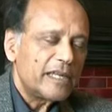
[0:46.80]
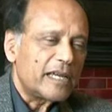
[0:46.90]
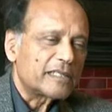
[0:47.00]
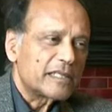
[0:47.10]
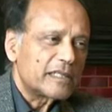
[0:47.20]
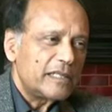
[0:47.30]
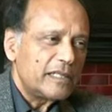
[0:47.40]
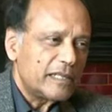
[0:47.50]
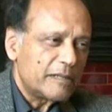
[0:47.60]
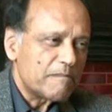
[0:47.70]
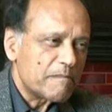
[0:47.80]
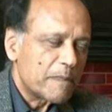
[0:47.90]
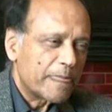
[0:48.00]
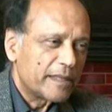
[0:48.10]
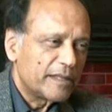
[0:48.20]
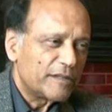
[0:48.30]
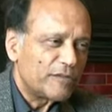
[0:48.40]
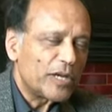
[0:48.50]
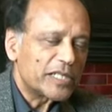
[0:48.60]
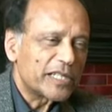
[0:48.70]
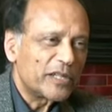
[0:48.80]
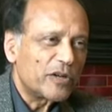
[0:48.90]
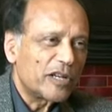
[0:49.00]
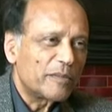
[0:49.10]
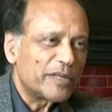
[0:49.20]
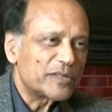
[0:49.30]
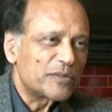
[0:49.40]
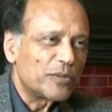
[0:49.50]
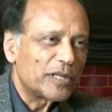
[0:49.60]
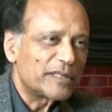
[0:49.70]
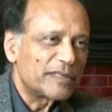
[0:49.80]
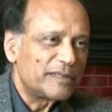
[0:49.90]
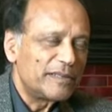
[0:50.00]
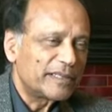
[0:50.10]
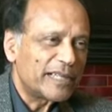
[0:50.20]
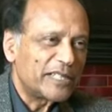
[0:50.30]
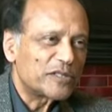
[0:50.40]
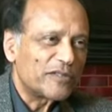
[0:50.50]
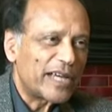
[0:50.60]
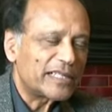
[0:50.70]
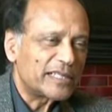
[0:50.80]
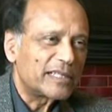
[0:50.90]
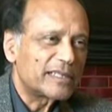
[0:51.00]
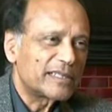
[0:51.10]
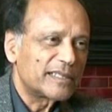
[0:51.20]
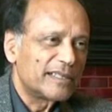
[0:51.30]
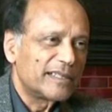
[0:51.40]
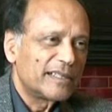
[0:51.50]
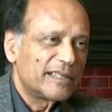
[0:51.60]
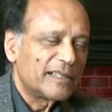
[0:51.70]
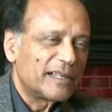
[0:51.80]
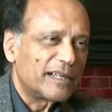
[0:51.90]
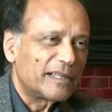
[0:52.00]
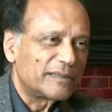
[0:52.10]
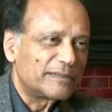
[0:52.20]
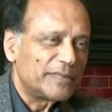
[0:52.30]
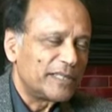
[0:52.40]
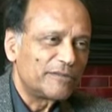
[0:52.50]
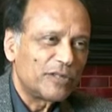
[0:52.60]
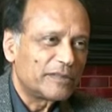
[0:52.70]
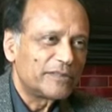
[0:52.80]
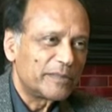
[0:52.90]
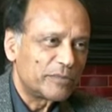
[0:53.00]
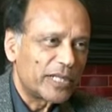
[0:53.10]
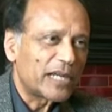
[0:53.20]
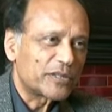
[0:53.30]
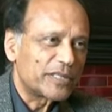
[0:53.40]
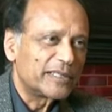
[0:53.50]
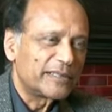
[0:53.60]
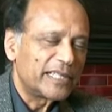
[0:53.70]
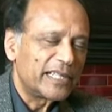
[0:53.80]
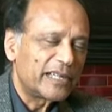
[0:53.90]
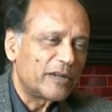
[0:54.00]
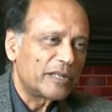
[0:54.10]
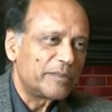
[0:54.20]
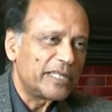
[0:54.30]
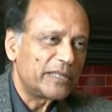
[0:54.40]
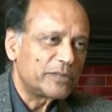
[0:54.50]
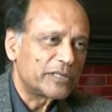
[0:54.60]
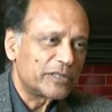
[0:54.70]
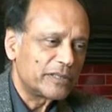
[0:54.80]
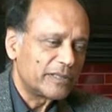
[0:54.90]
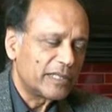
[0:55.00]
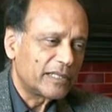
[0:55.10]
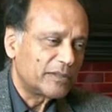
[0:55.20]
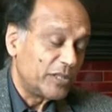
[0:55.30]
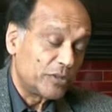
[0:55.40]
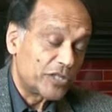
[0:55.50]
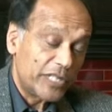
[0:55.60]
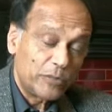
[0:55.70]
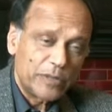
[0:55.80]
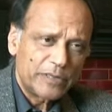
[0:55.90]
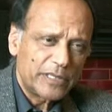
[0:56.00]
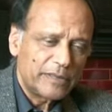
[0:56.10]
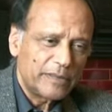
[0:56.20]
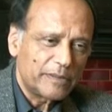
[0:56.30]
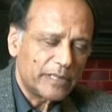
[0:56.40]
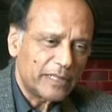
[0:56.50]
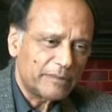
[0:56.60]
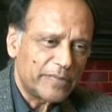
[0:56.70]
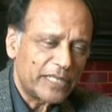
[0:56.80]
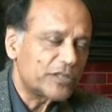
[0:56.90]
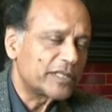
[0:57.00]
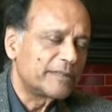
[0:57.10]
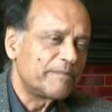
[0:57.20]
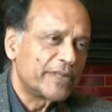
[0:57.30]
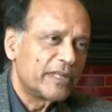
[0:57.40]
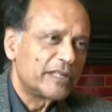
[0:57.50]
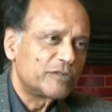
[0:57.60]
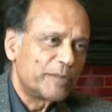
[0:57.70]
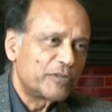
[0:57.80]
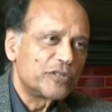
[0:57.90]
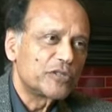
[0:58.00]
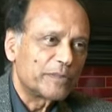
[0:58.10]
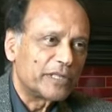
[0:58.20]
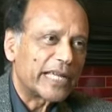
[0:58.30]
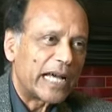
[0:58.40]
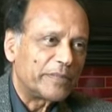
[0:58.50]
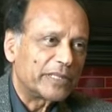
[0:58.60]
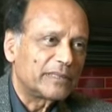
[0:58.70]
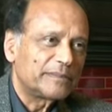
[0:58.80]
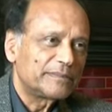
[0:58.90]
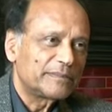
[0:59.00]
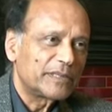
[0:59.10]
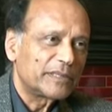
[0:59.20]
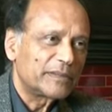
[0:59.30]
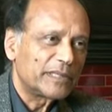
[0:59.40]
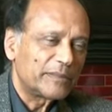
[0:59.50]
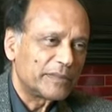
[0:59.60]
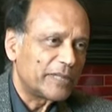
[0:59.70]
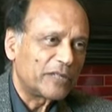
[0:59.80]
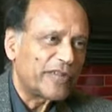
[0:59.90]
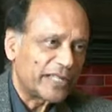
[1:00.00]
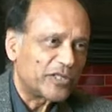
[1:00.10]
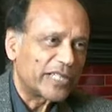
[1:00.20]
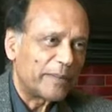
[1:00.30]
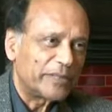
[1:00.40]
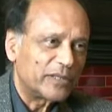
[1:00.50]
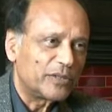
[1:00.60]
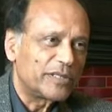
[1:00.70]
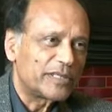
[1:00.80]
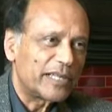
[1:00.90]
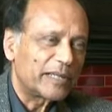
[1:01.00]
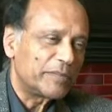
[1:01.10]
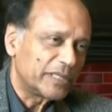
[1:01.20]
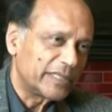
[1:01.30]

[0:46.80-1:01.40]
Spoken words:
Yes, if you ask an economist what kinds of assets are involved in production in an economy, he or she would mention reproducible capital, manufactured capital goods like